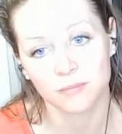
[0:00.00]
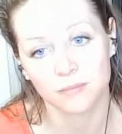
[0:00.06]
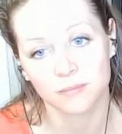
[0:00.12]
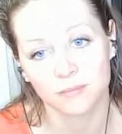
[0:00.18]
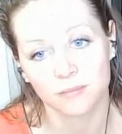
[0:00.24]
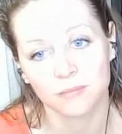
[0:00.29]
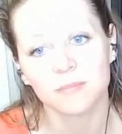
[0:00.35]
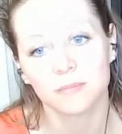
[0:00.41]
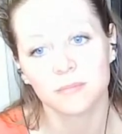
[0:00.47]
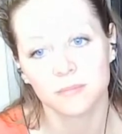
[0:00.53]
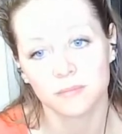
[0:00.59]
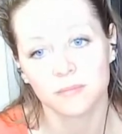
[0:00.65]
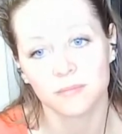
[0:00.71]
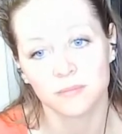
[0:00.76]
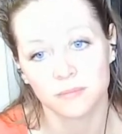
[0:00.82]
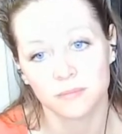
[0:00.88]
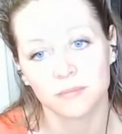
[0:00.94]

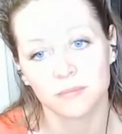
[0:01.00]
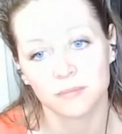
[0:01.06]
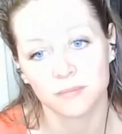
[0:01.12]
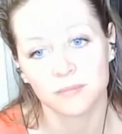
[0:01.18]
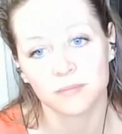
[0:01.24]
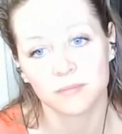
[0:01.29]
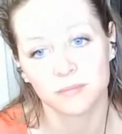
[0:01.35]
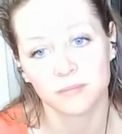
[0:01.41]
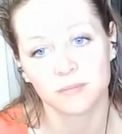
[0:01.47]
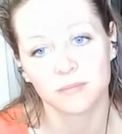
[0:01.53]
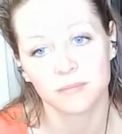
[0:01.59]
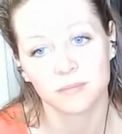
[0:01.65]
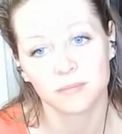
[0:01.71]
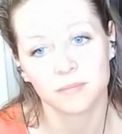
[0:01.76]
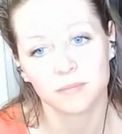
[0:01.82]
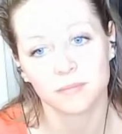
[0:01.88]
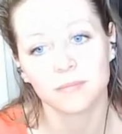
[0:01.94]

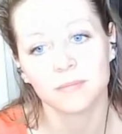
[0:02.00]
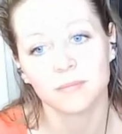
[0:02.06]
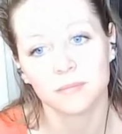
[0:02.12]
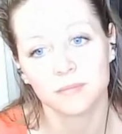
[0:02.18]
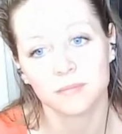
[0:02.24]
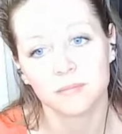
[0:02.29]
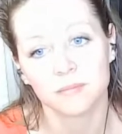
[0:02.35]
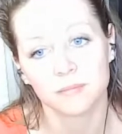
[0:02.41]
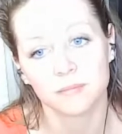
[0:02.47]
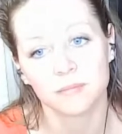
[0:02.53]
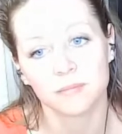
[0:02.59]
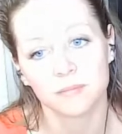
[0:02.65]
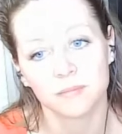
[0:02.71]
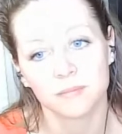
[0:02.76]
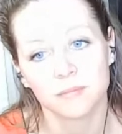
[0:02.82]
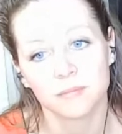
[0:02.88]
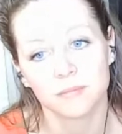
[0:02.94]

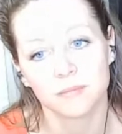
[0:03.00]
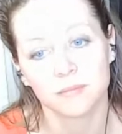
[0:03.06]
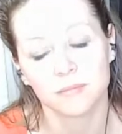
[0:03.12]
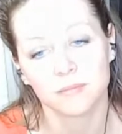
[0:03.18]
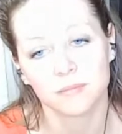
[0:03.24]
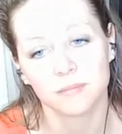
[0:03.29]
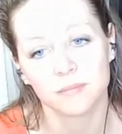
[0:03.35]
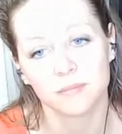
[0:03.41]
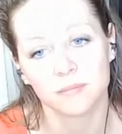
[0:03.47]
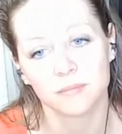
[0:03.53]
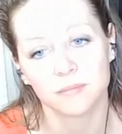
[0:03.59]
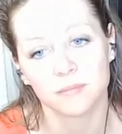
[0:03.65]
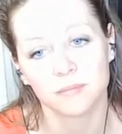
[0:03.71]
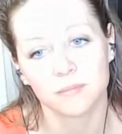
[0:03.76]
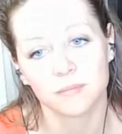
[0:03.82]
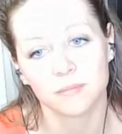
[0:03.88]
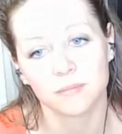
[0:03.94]

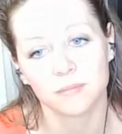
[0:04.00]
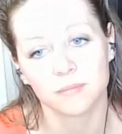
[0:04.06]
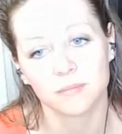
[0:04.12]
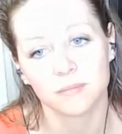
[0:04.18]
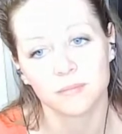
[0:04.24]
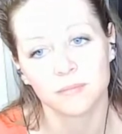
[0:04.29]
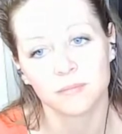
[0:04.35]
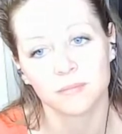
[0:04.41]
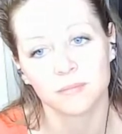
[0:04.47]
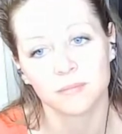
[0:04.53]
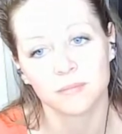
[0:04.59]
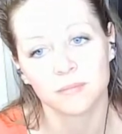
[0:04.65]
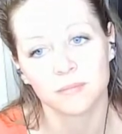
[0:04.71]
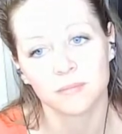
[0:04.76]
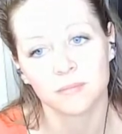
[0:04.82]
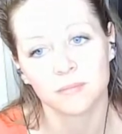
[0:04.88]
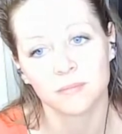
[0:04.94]

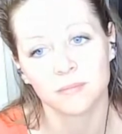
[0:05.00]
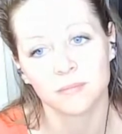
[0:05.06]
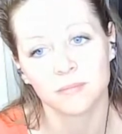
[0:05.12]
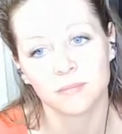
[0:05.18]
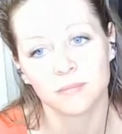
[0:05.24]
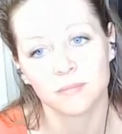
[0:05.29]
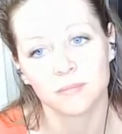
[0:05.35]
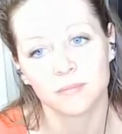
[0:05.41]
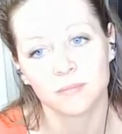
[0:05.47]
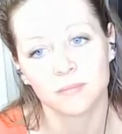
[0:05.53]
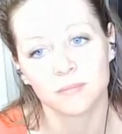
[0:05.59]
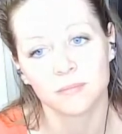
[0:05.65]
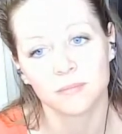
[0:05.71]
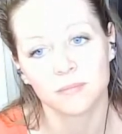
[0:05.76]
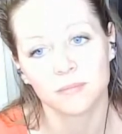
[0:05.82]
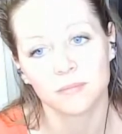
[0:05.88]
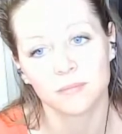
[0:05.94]

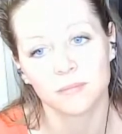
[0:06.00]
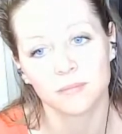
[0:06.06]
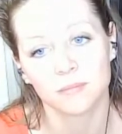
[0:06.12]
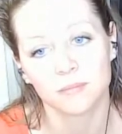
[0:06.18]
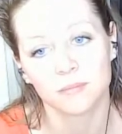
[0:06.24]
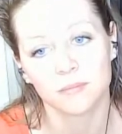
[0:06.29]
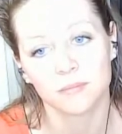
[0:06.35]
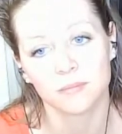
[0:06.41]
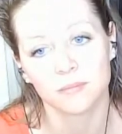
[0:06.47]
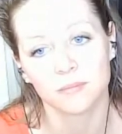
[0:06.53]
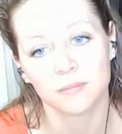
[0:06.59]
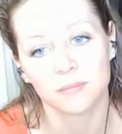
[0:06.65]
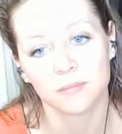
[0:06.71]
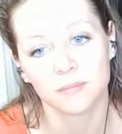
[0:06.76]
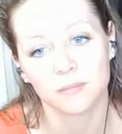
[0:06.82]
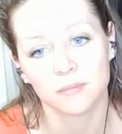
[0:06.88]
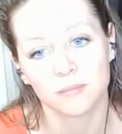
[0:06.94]

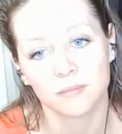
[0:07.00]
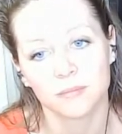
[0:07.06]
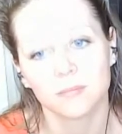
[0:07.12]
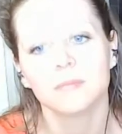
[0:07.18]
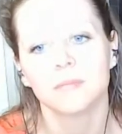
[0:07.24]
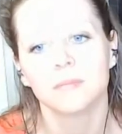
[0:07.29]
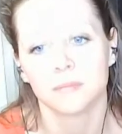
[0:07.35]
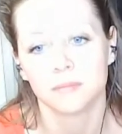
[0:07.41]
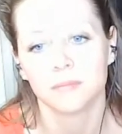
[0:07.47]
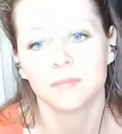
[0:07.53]
(not speaking)